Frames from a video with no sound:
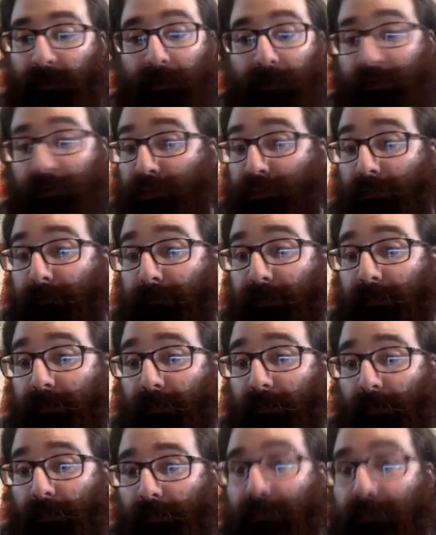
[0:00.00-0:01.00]
It shouldn't be
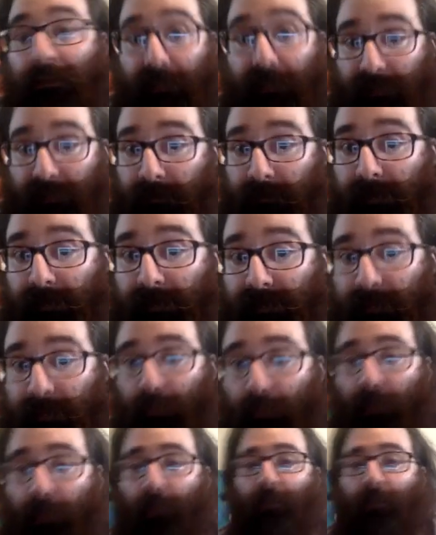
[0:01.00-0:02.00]
there, so that should be a
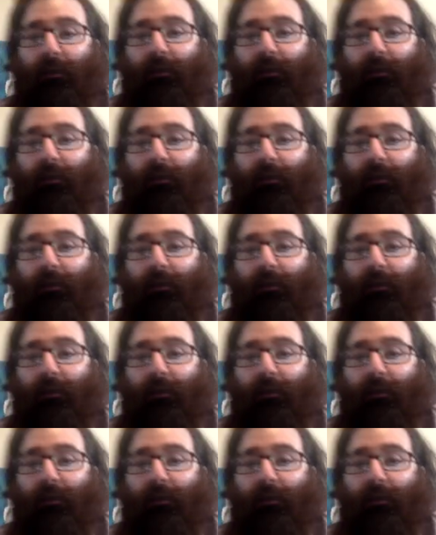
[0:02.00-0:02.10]
0.